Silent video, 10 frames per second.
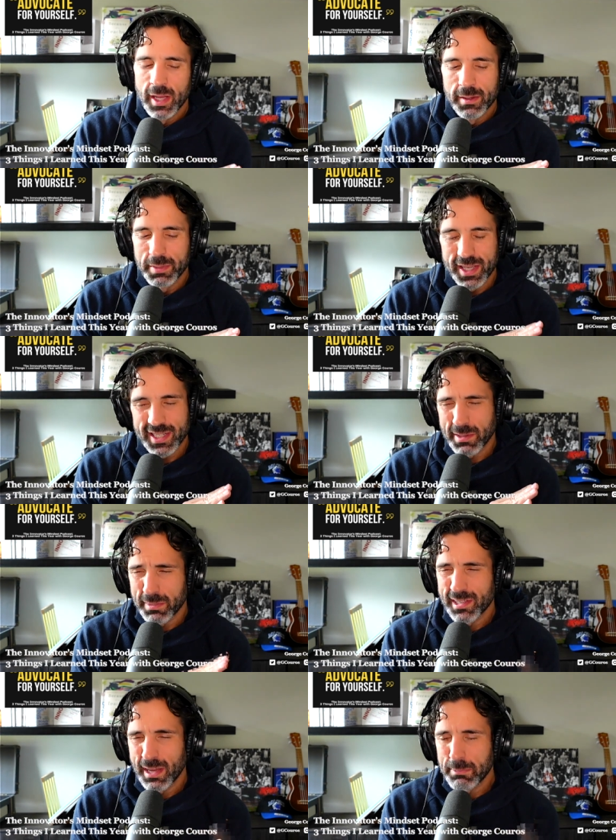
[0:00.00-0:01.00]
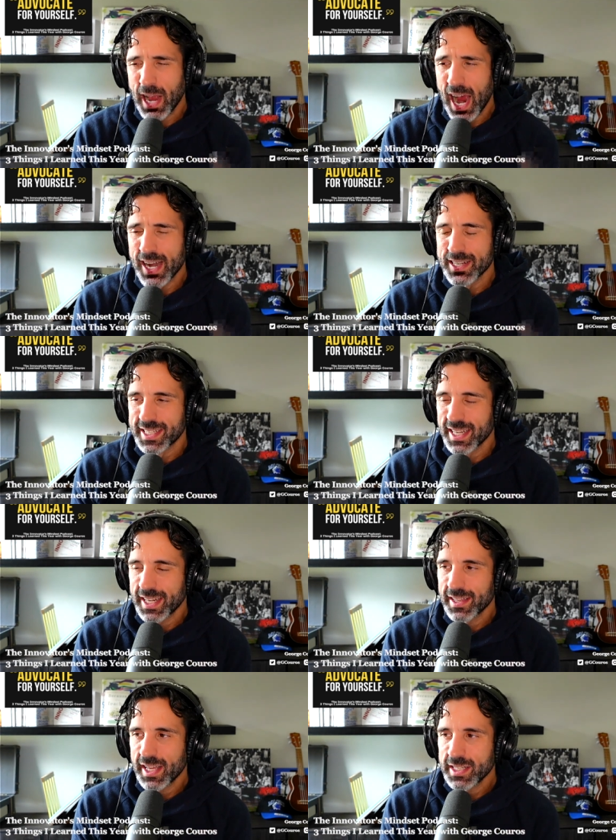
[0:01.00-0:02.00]
because I'm kind of sick of
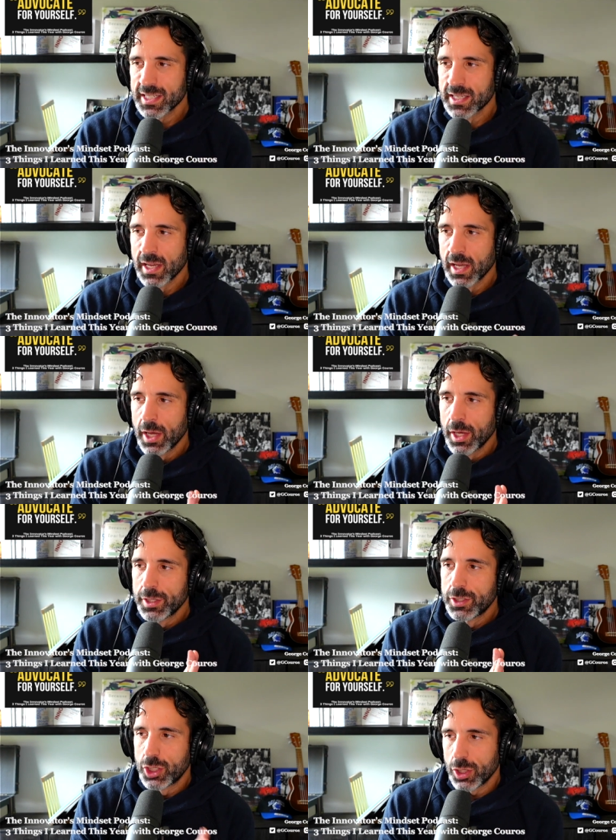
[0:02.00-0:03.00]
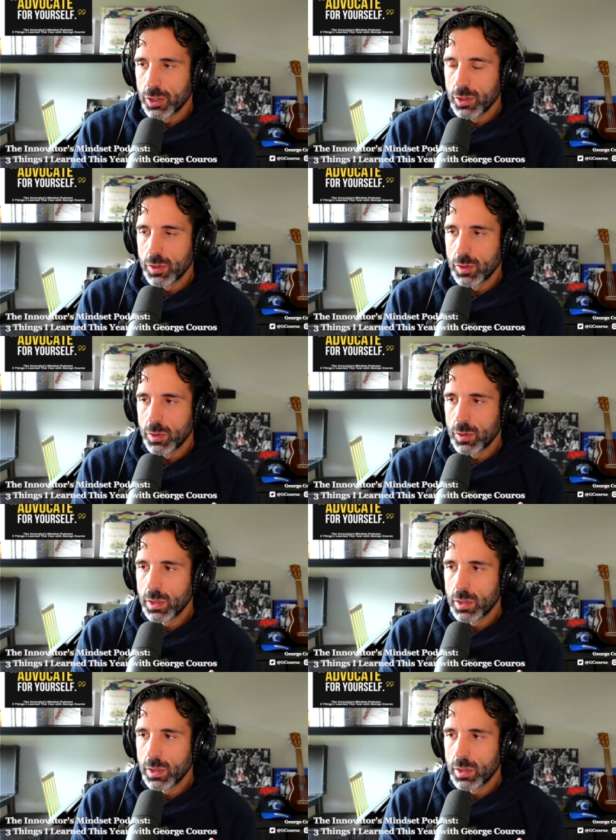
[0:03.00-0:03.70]
this, to